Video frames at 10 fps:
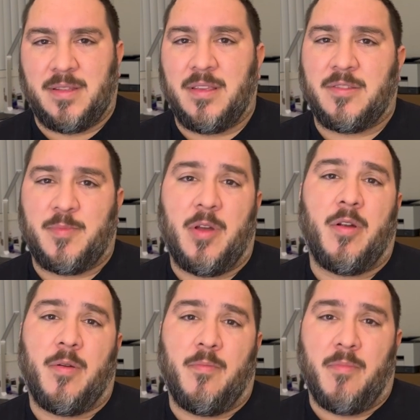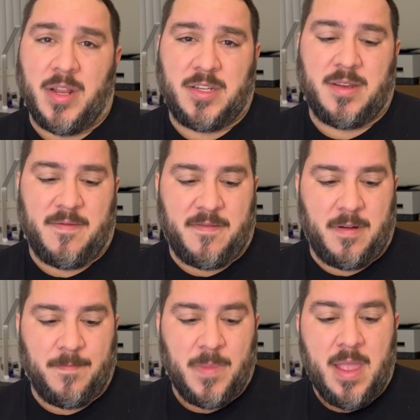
of this spell are much different.